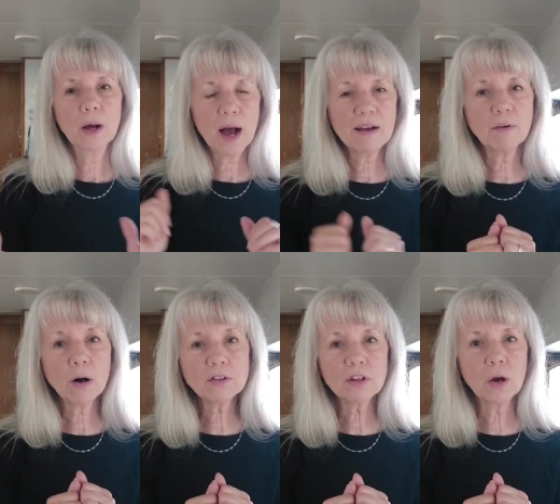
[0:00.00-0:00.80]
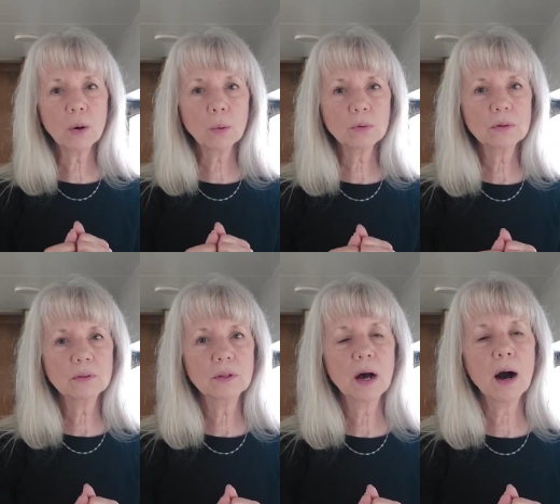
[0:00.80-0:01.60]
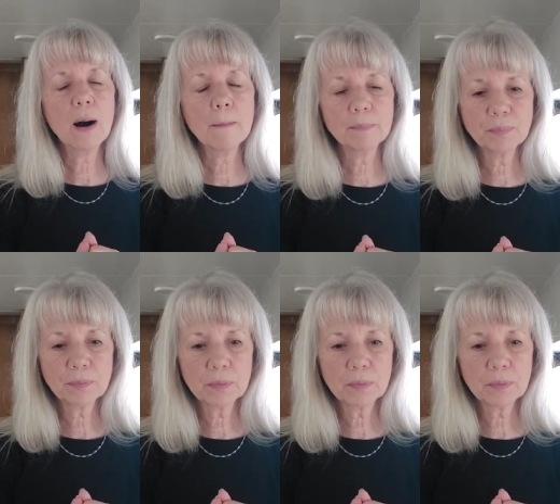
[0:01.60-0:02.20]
I've also um,